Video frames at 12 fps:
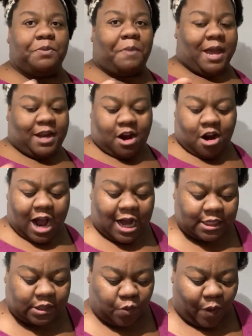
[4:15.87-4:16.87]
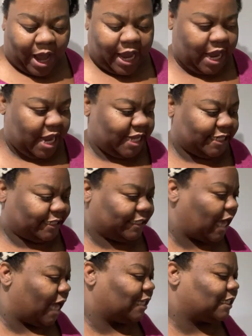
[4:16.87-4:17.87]
painted her house white.
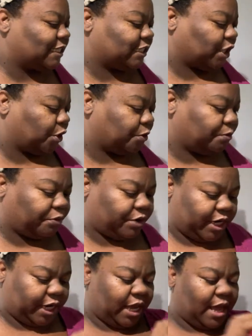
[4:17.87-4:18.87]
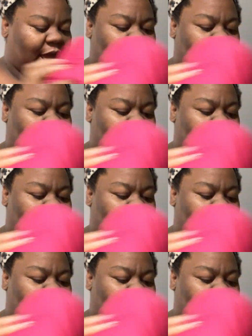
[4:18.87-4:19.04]
It's so pretty.